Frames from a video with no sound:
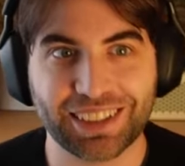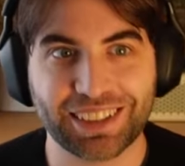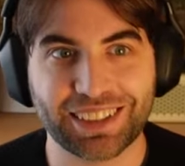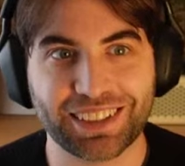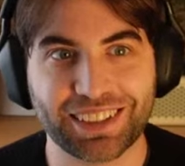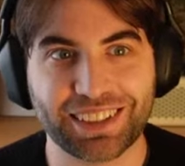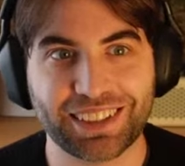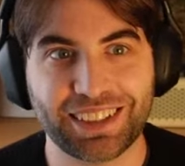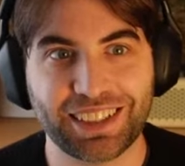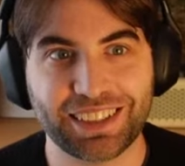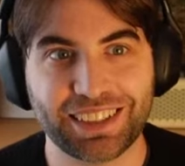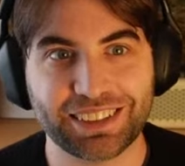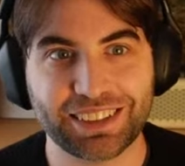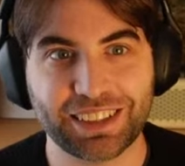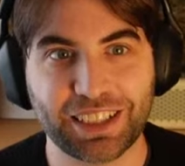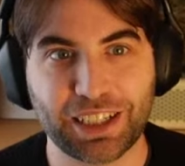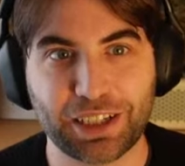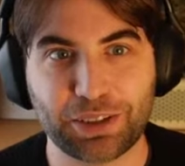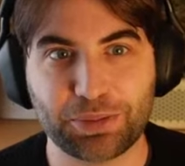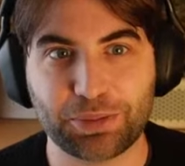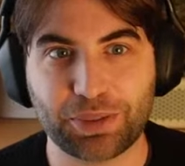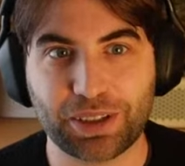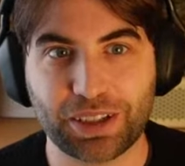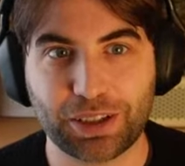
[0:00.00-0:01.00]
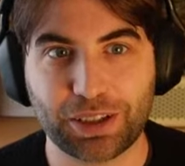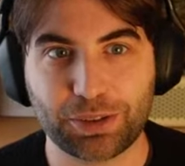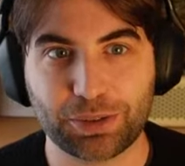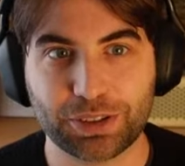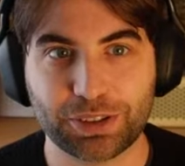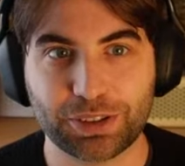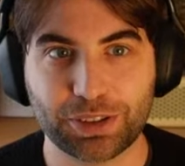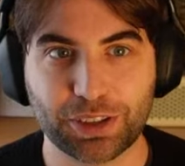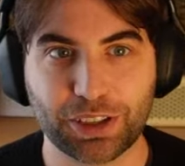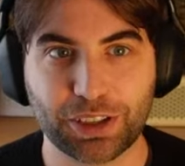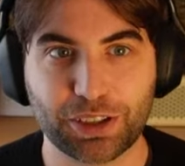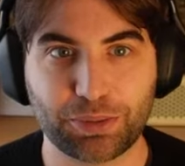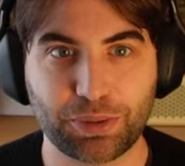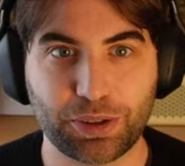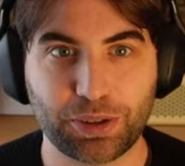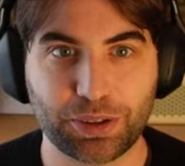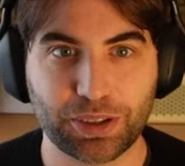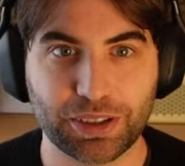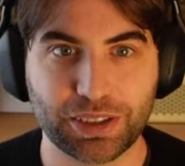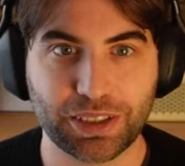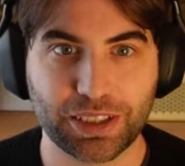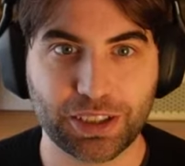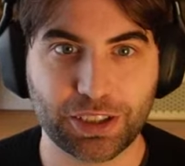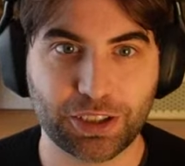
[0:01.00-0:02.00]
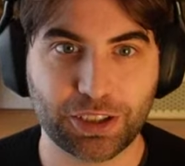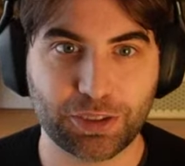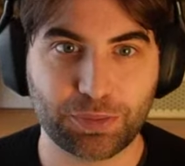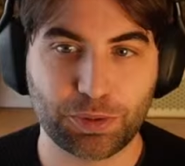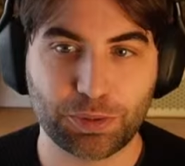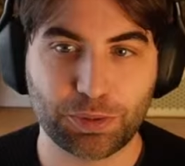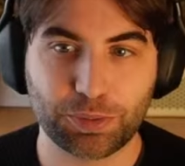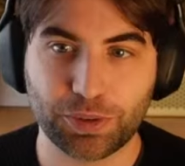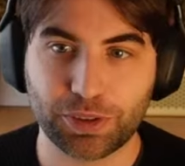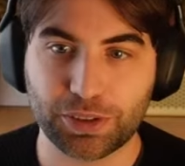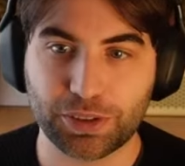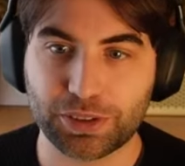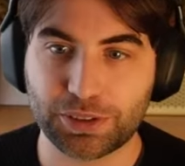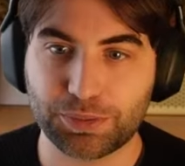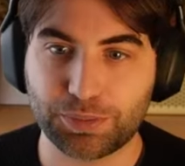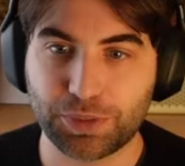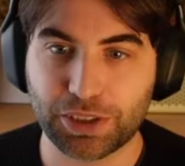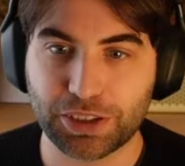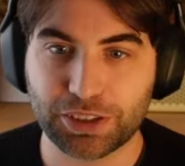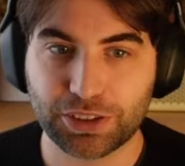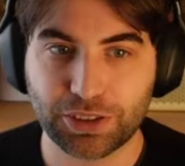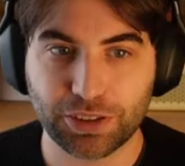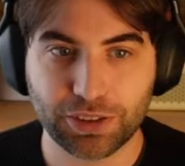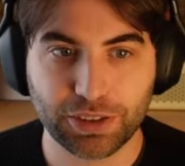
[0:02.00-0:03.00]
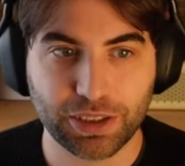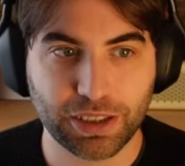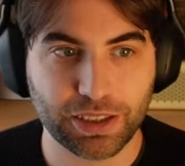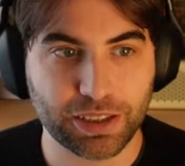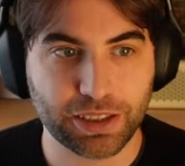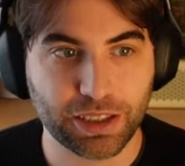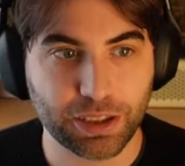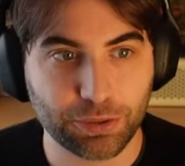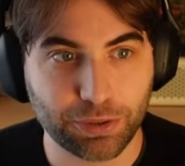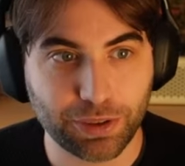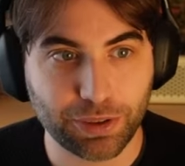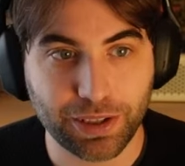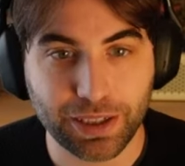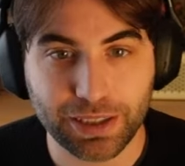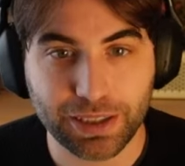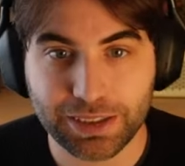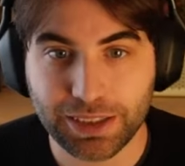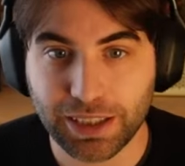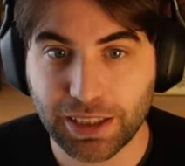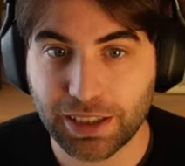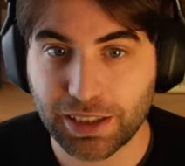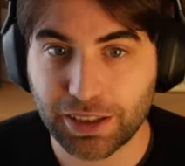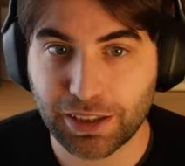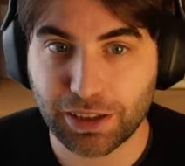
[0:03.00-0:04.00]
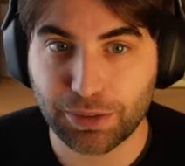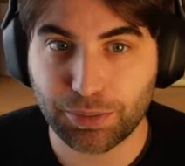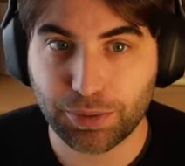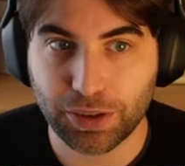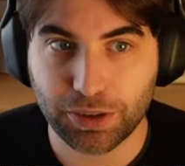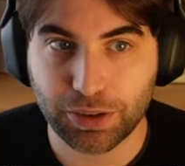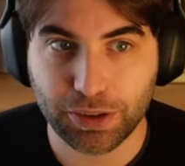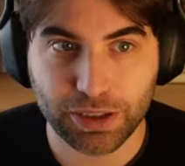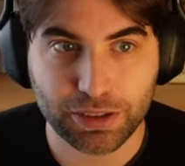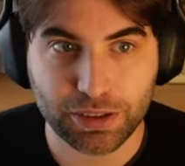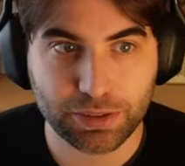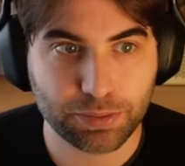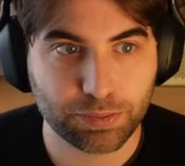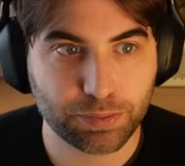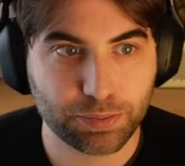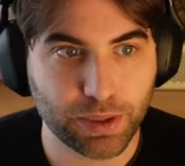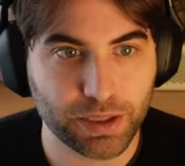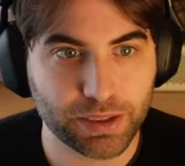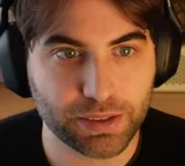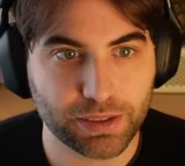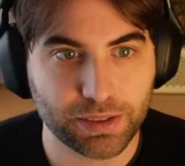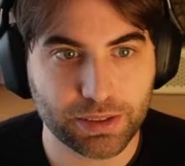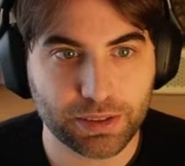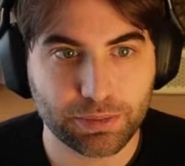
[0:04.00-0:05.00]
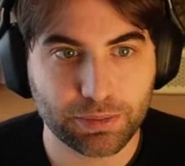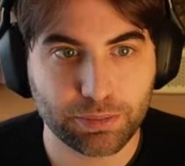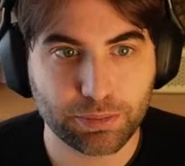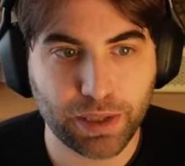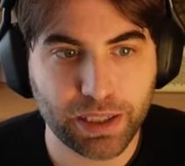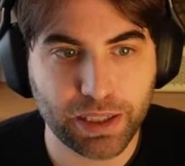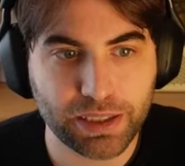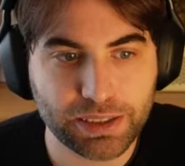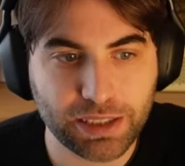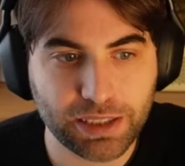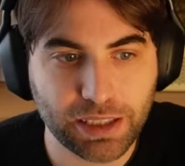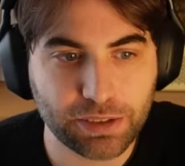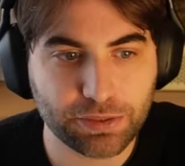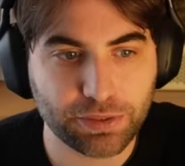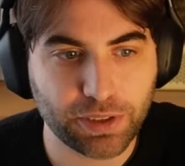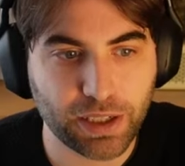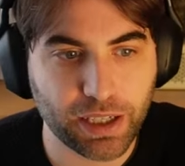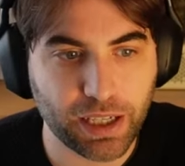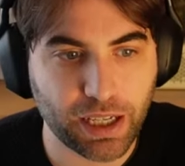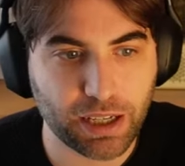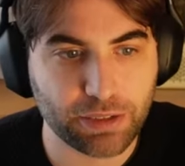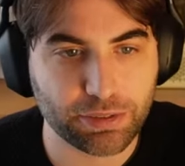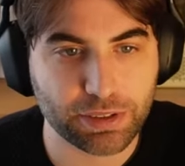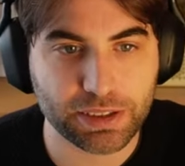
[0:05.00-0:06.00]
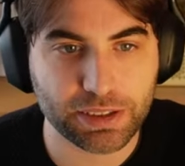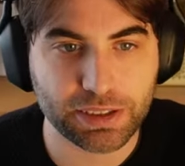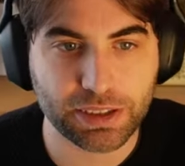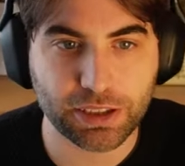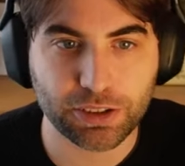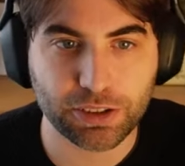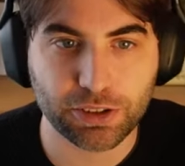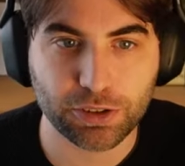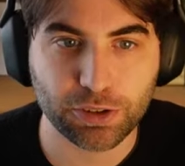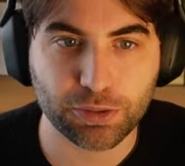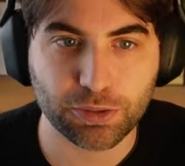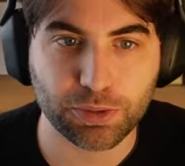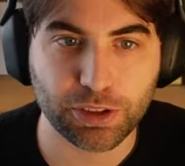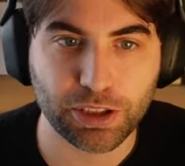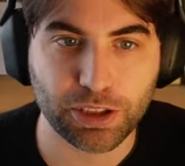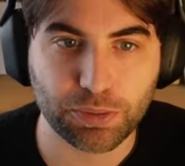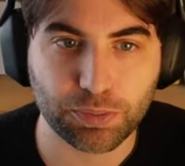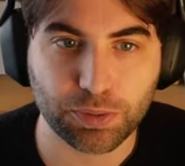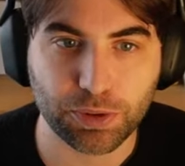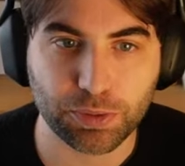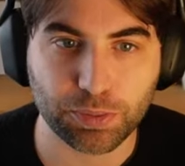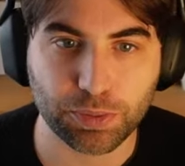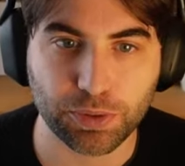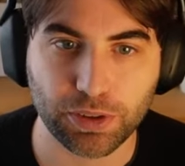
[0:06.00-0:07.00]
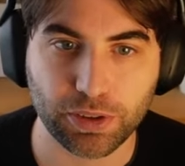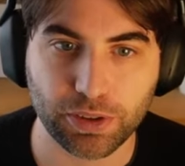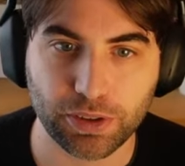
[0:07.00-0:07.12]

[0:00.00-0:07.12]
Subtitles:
Last time I was talking about it, a lot of people mentioned that they were excited about it, but myself, I haven't seen too many people